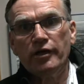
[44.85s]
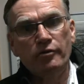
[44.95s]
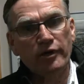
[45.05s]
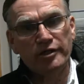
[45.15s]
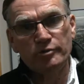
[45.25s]

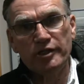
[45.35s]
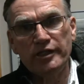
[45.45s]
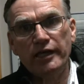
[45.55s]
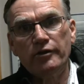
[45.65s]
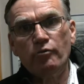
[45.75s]
Otherwise, we're
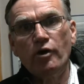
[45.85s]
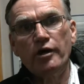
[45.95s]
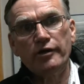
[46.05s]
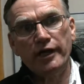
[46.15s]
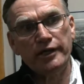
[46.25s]
dead in the
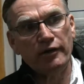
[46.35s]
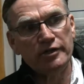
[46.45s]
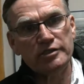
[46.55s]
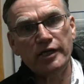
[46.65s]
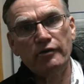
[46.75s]
water, and now
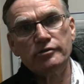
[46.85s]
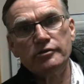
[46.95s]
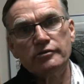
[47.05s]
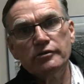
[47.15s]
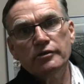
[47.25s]
this
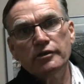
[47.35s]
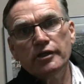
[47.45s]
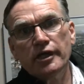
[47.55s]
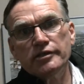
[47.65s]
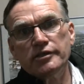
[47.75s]
council
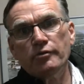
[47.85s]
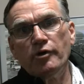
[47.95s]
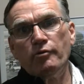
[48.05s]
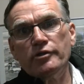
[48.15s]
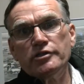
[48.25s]
has said,
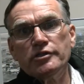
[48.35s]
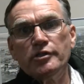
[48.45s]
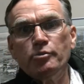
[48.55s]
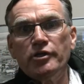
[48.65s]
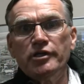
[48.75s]
well, we're just
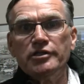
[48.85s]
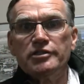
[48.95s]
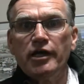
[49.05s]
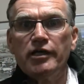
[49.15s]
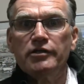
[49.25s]
going to put it aside.